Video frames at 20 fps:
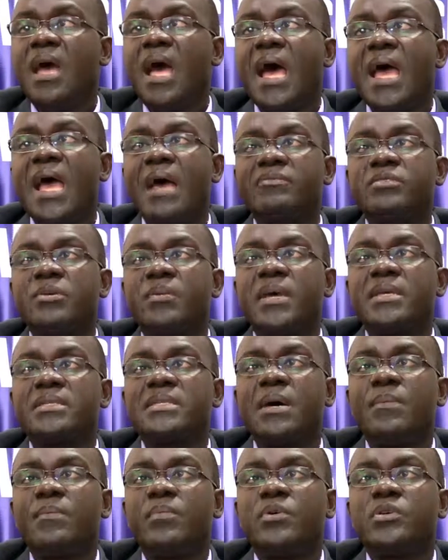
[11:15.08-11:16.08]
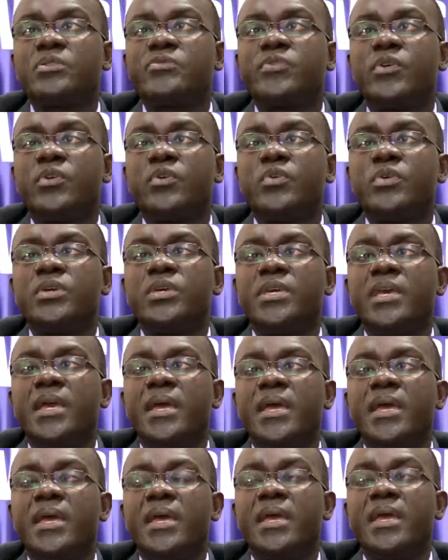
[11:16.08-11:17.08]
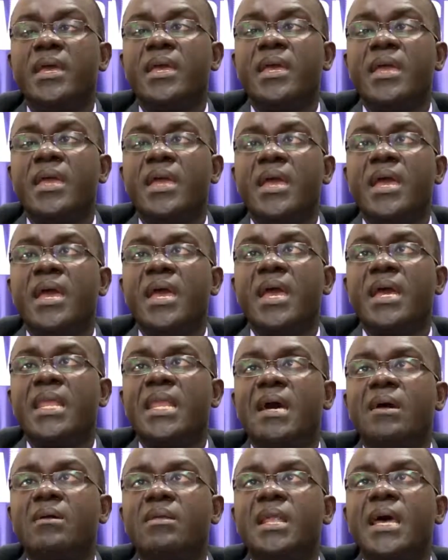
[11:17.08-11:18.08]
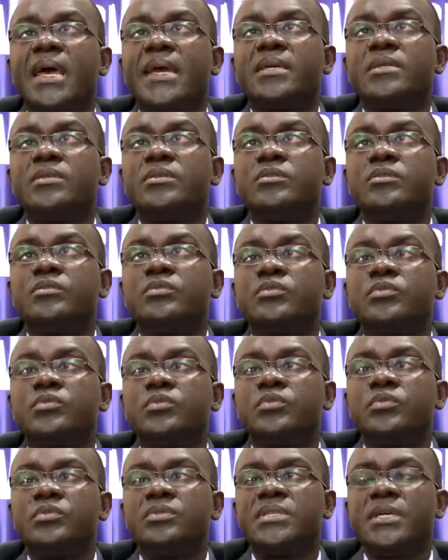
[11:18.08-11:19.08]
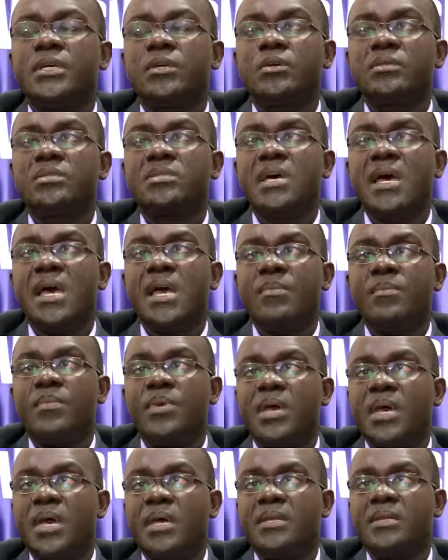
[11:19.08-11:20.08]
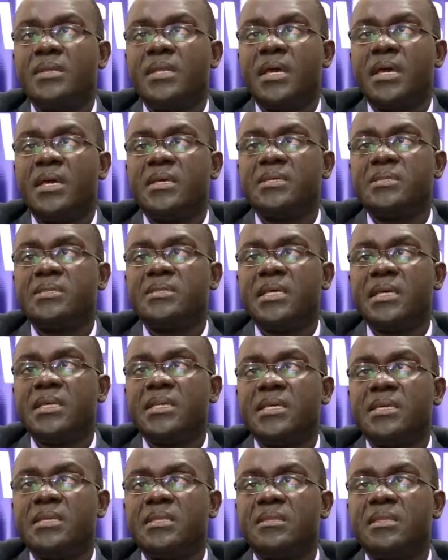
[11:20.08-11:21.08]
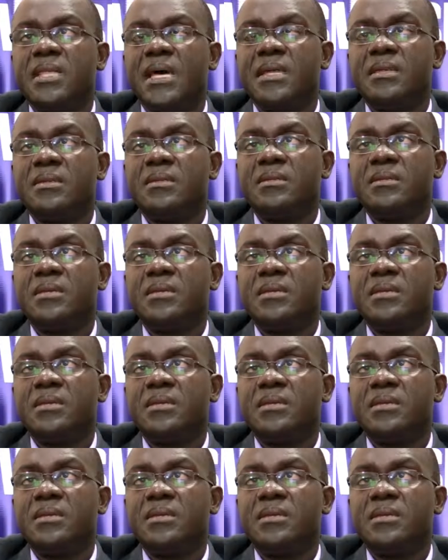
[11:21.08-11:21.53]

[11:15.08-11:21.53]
I have some examples for you here, and I would like you to take your time and study that.